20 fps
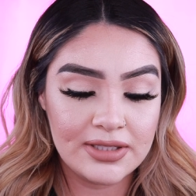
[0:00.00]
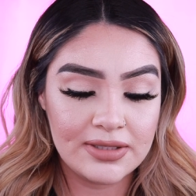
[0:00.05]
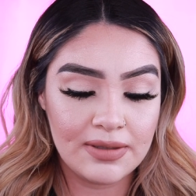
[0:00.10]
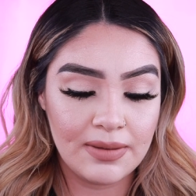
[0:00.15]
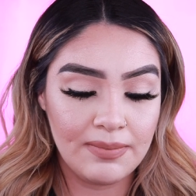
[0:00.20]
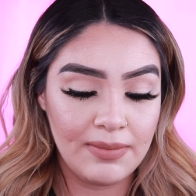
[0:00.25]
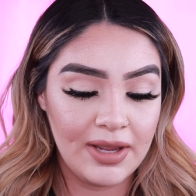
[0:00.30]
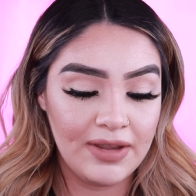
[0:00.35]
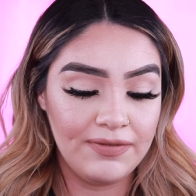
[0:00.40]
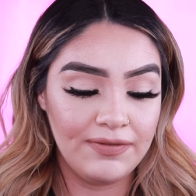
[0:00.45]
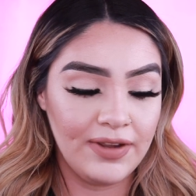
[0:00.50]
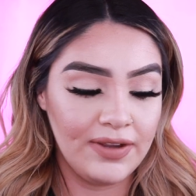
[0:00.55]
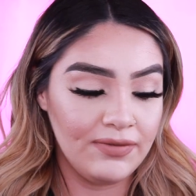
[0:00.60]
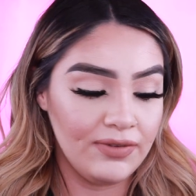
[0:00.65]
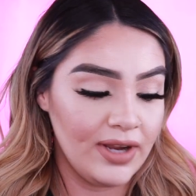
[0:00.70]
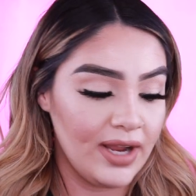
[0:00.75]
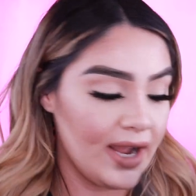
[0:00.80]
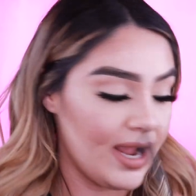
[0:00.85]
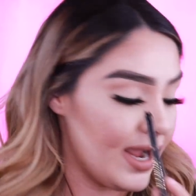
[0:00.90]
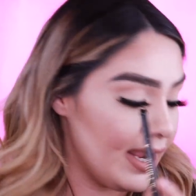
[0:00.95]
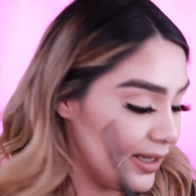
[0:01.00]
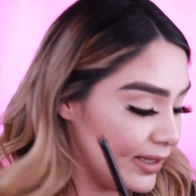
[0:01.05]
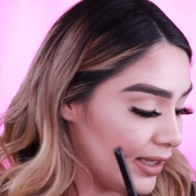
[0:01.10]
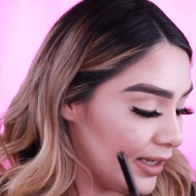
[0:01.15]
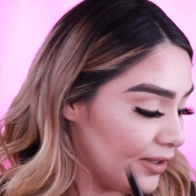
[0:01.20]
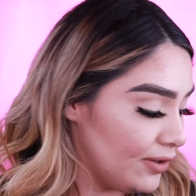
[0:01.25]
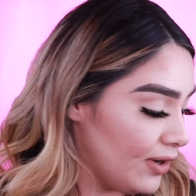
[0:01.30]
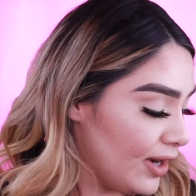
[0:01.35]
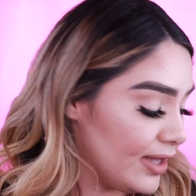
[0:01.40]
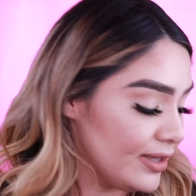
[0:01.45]
is my favorite
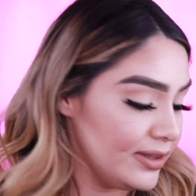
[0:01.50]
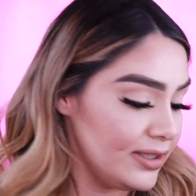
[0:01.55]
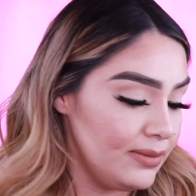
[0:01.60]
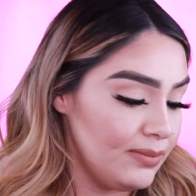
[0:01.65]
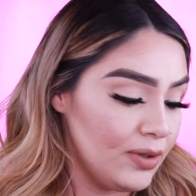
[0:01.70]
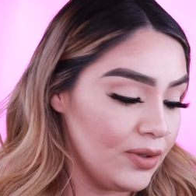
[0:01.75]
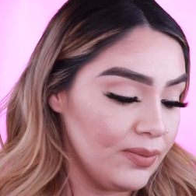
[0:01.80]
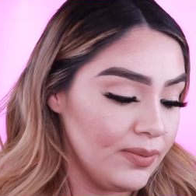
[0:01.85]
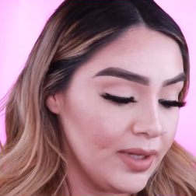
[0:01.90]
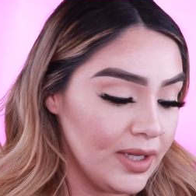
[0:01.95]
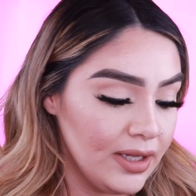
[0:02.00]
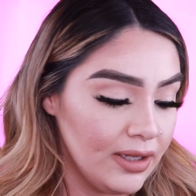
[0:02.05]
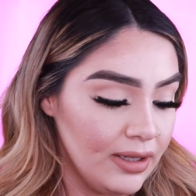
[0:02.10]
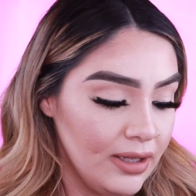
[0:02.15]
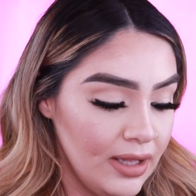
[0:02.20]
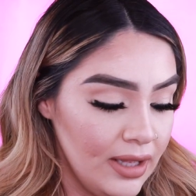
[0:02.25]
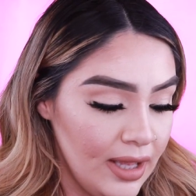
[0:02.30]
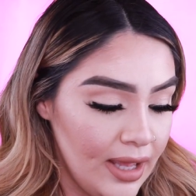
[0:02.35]
eyeliner at the moment.